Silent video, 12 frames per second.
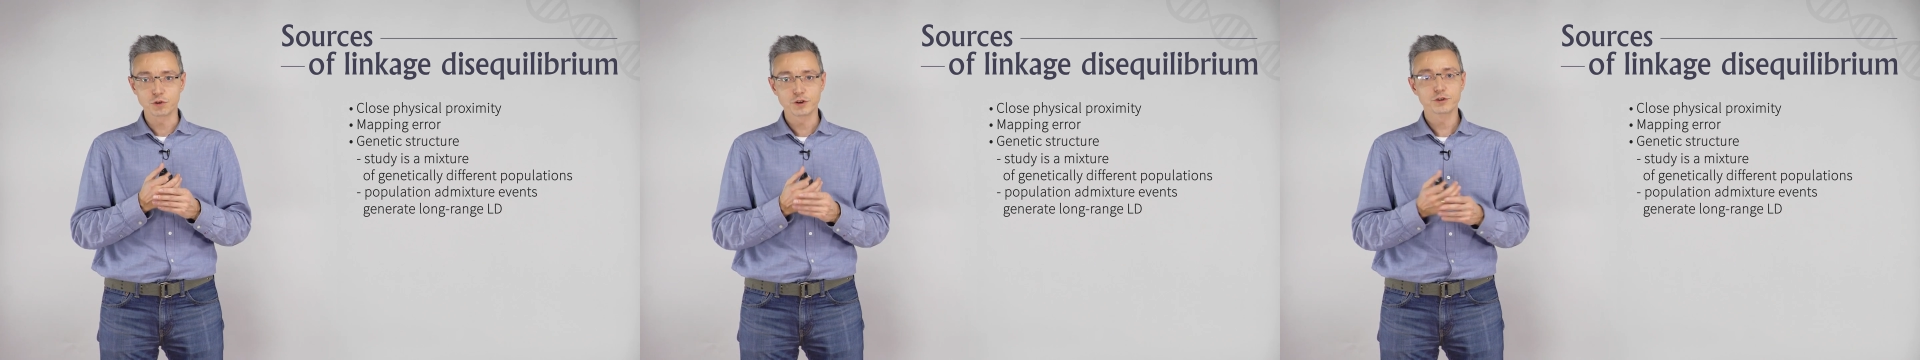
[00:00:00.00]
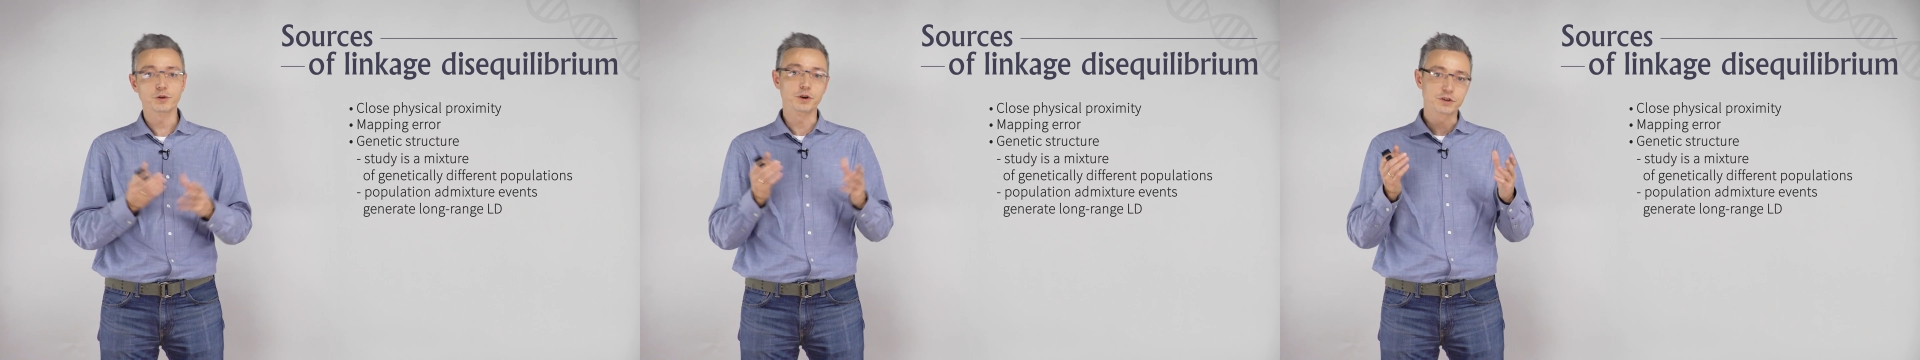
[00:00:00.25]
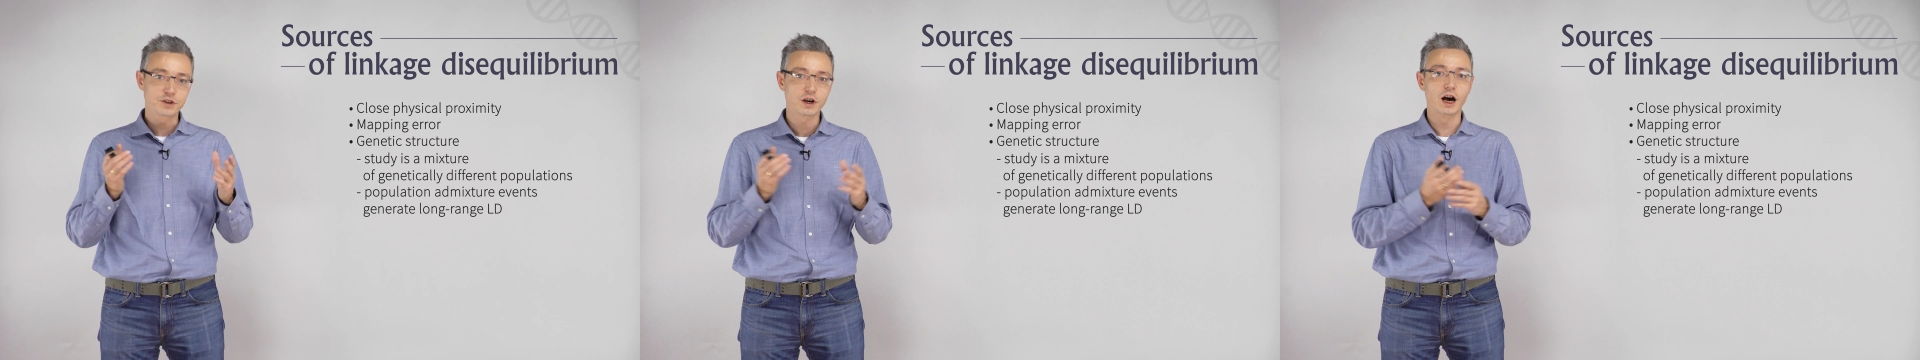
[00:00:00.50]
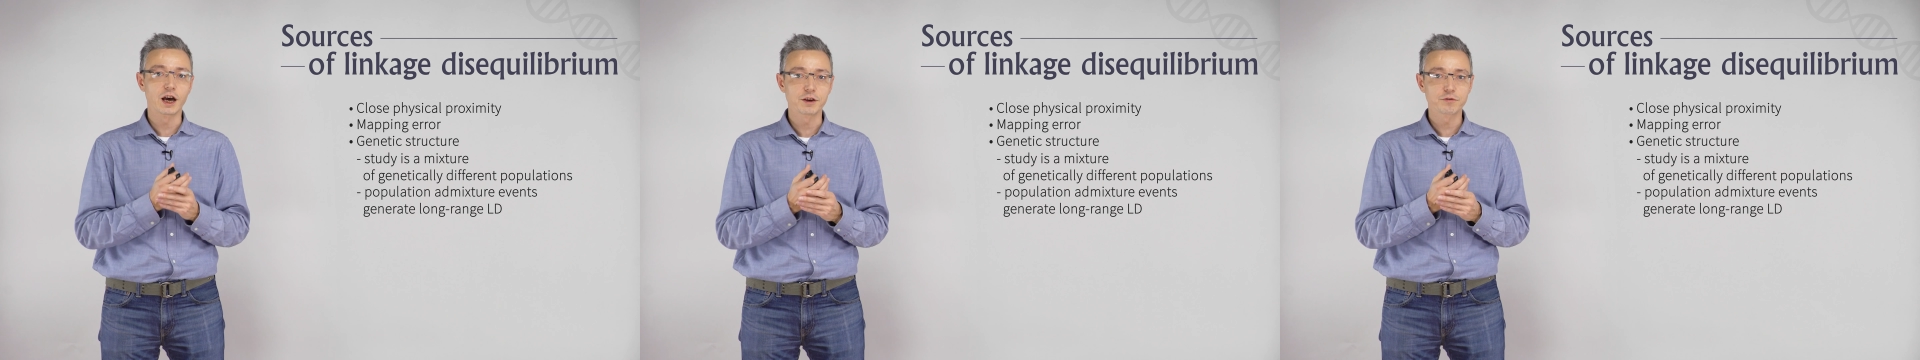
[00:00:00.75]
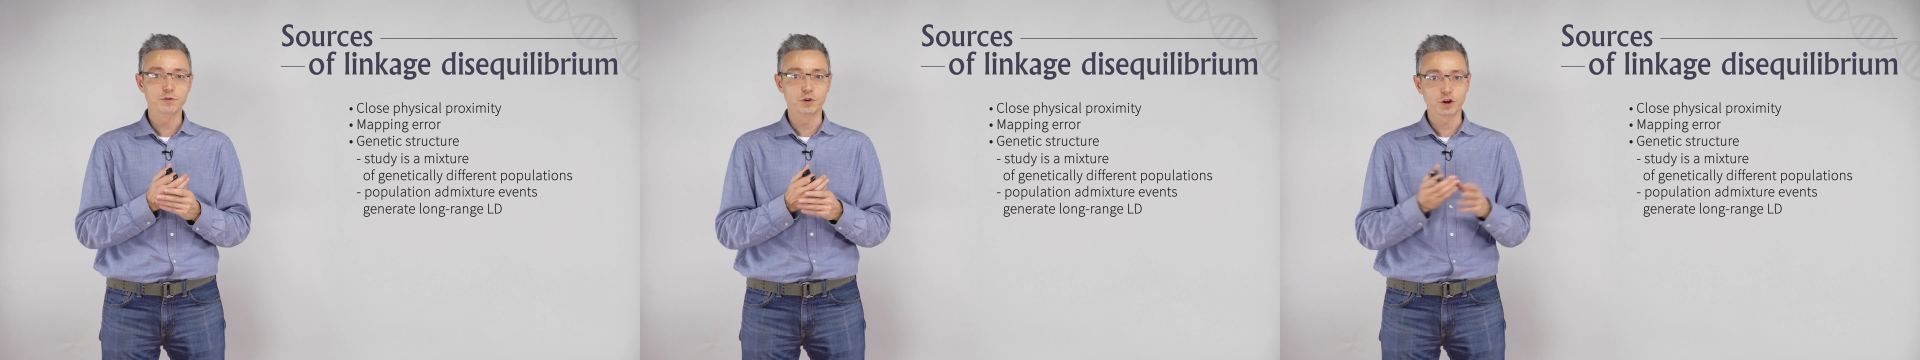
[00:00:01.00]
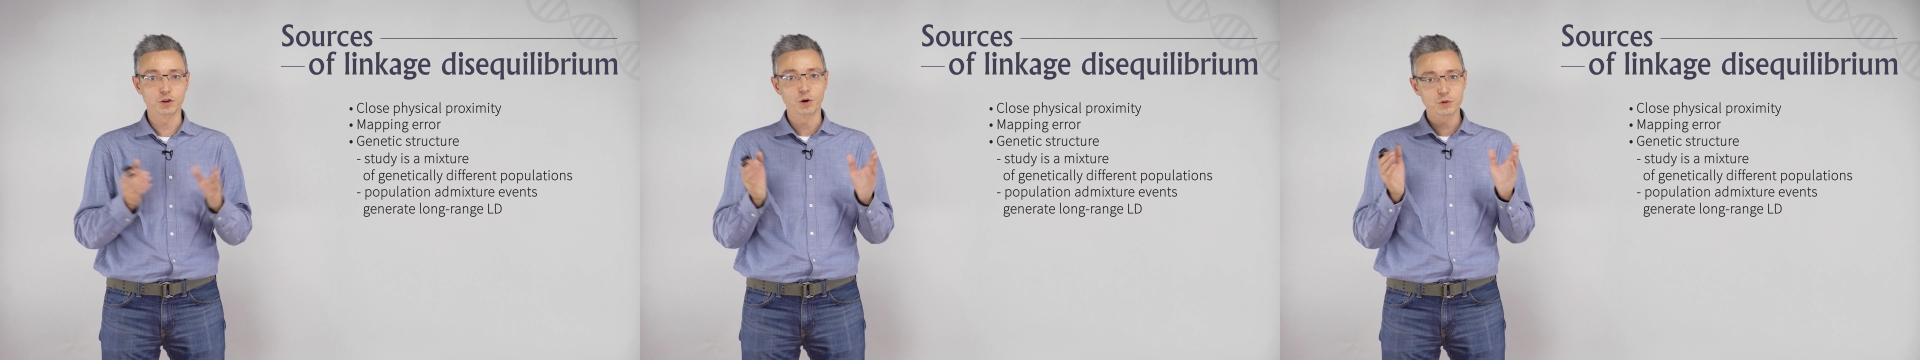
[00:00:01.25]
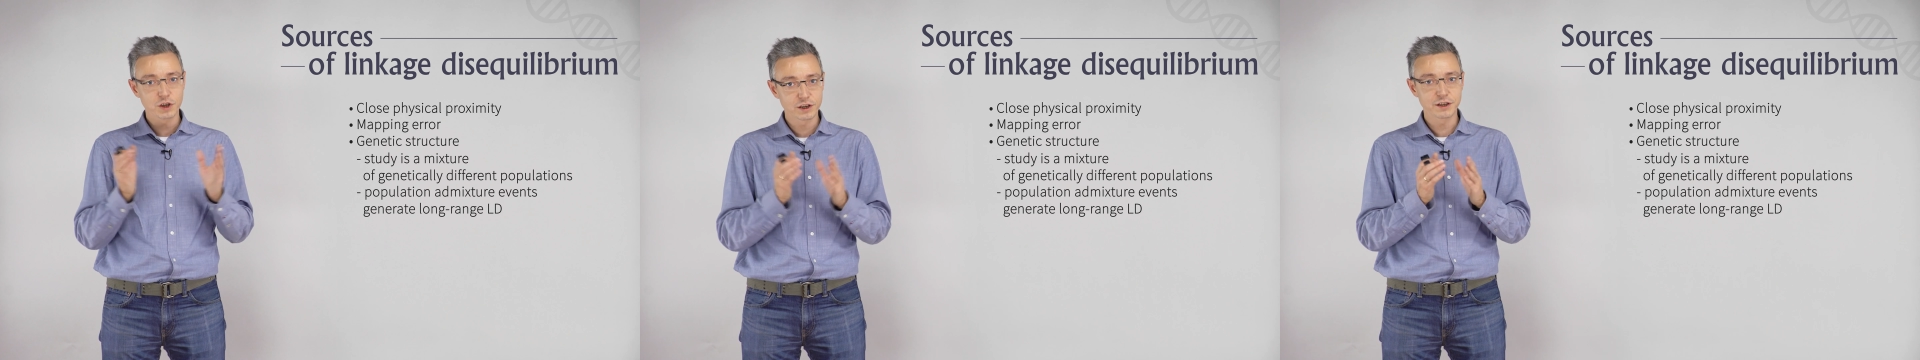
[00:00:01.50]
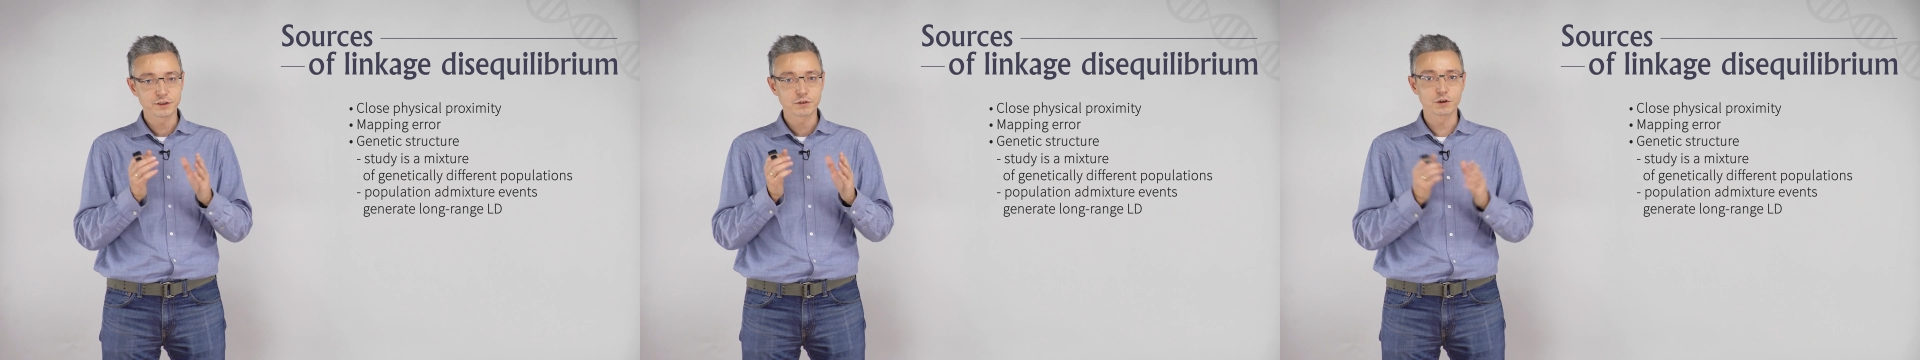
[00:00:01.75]
So it's high for closely
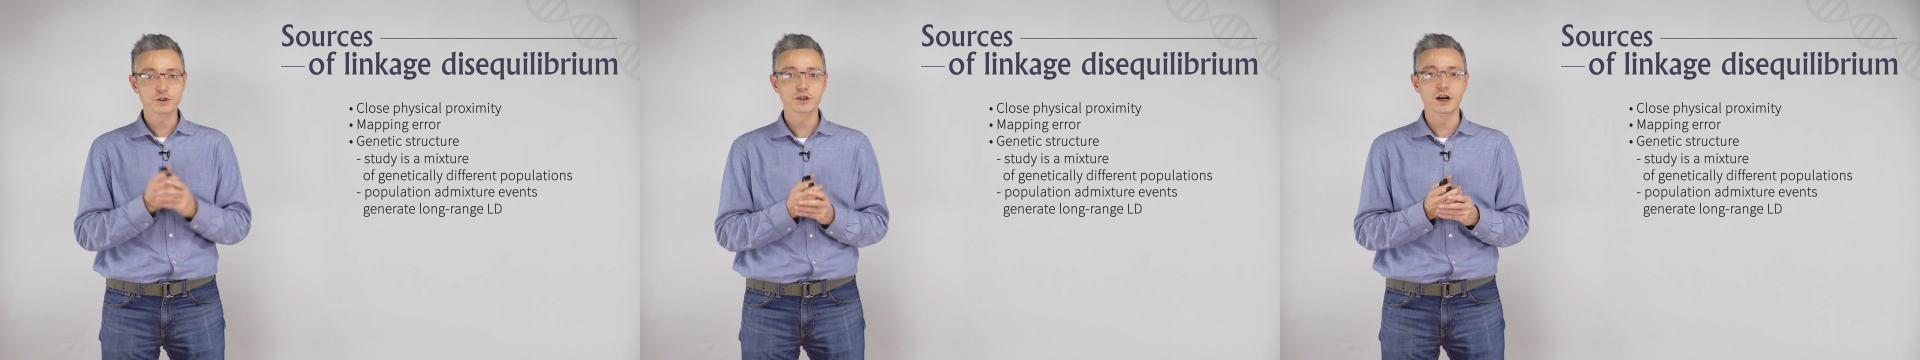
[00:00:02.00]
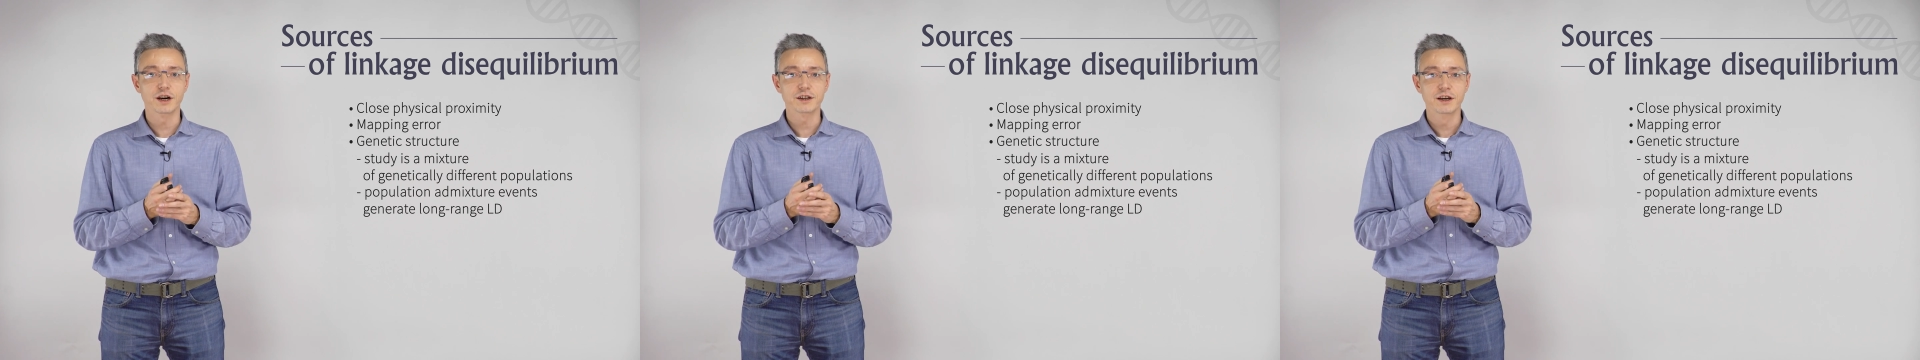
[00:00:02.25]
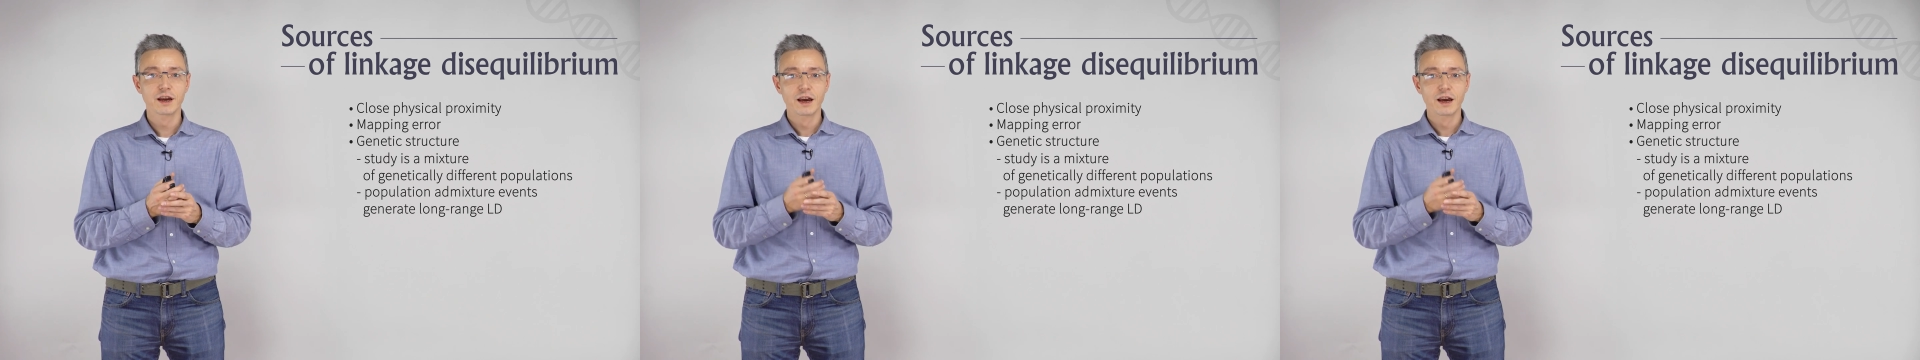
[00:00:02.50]
linked loci,